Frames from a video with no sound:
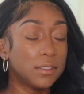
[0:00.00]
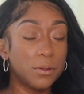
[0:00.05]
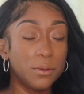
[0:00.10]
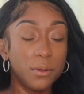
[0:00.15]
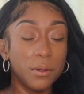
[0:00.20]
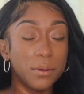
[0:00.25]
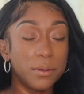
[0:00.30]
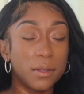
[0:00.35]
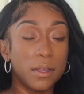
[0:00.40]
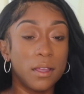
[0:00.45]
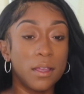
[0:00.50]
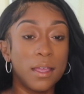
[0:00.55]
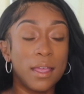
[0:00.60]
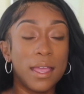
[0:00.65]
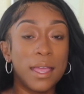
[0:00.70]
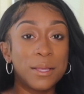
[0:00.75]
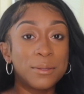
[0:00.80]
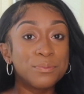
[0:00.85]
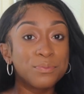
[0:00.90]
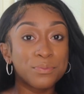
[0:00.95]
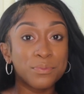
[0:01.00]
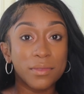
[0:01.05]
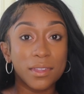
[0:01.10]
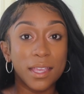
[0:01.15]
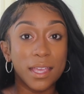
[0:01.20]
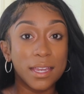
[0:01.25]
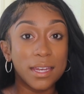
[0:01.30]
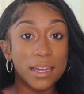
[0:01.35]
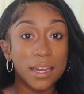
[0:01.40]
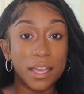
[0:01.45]
Woo.
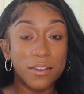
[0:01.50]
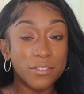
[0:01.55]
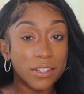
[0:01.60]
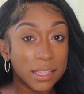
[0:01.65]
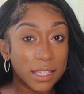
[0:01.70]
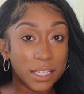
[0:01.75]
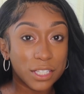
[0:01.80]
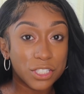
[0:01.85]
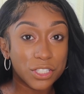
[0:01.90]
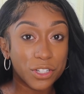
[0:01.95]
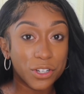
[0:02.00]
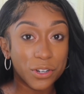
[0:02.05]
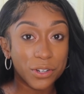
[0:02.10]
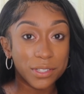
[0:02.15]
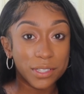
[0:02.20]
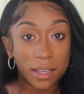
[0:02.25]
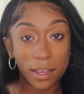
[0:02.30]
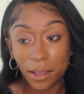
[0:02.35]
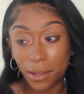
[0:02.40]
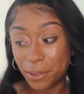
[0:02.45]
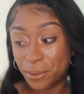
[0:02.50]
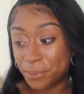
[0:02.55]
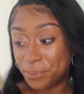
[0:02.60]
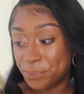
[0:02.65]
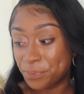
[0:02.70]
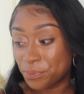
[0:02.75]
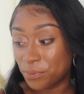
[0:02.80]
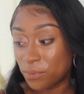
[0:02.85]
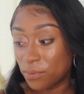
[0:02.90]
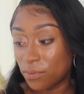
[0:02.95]
It never lets your girl down.
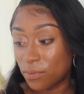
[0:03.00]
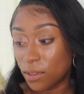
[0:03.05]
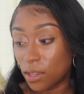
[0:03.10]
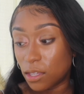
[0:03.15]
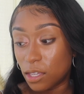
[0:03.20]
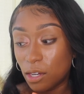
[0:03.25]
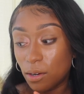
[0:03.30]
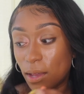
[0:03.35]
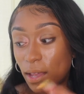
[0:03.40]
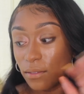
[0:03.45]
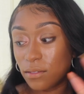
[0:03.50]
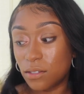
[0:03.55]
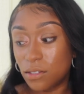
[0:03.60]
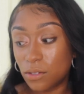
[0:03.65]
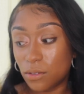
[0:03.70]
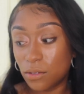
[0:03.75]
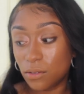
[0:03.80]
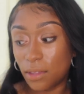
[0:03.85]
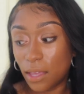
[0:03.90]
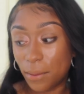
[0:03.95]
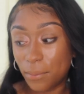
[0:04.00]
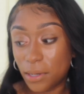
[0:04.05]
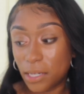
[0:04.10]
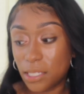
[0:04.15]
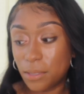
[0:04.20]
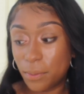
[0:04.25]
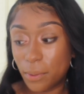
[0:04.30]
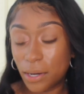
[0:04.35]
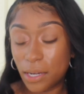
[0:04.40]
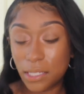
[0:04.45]
You don't have to do that many
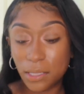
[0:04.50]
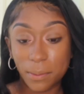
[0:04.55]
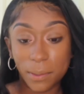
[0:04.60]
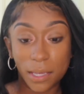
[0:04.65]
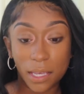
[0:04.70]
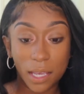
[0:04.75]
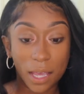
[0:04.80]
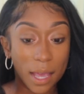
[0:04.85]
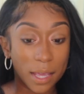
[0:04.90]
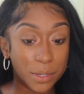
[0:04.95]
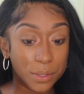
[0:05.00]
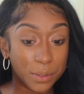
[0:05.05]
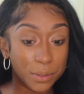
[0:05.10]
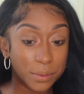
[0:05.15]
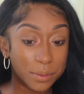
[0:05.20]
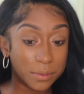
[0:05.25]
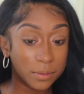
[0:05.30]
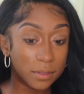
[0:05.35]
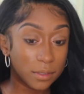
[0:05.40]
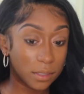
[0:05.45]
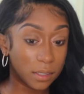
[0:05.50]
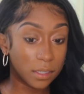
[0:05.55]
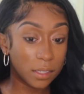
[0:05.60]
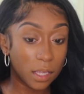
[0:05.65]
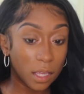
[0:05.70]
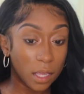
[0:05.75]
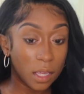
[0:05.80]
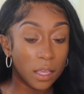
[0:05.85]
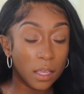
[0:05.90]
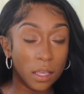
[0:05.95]
sprays, but I do.
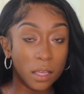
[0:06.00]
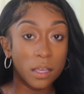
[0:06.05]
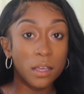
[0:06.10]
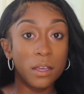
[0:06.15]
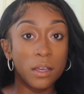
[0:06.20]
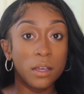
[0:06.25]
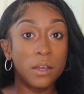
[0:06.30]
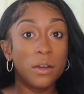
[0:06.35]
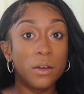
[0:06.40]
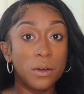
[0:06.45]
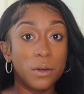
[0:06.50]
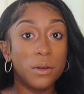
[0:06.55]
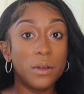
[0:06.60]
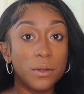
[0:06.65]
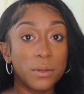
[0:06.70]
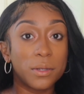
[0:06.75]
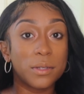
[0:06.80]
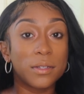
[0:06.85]
Woo.